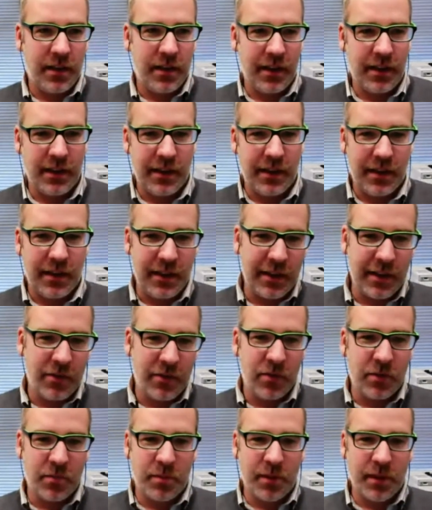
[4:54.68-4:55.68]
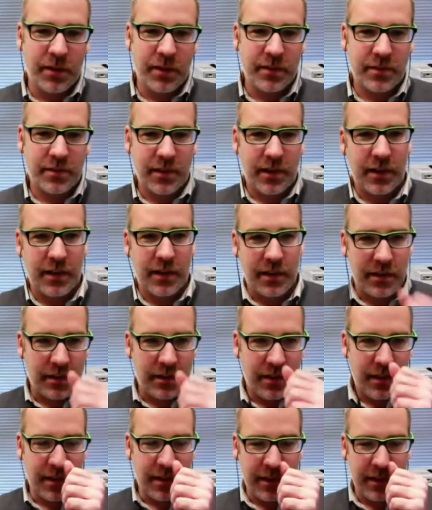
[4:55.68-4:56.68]
I like Google Plus. I
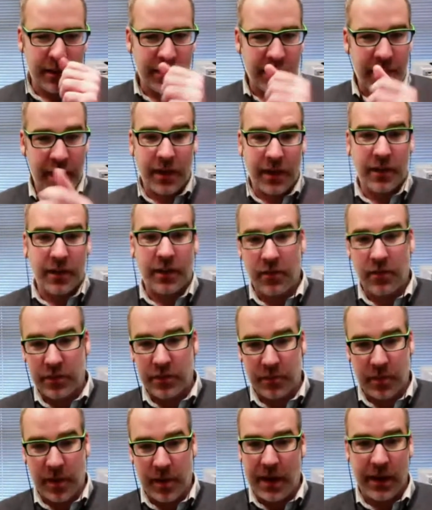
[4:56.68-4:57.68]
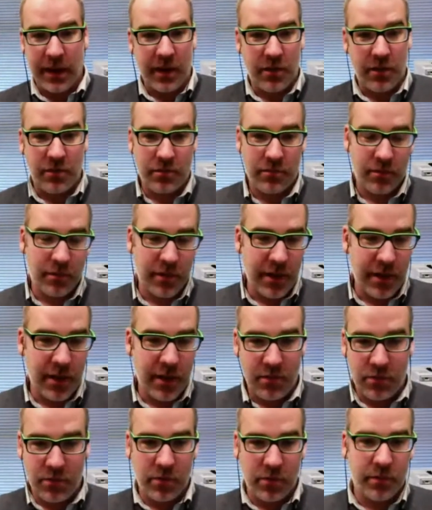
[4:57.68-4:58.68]
like obviously we're hanging out right
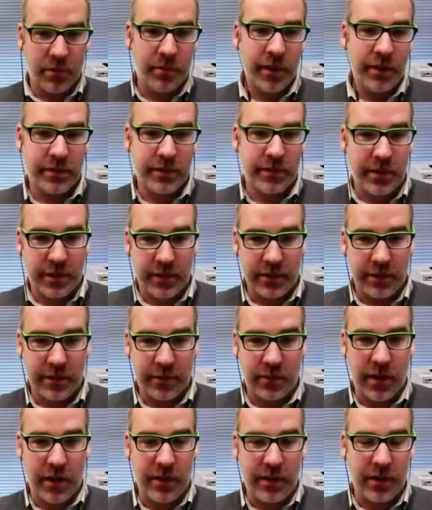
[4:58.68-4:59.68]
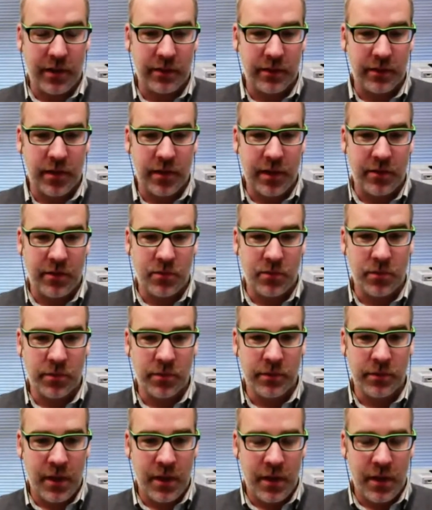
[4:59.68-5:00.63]
now on Google Plus. I think it's a great tool.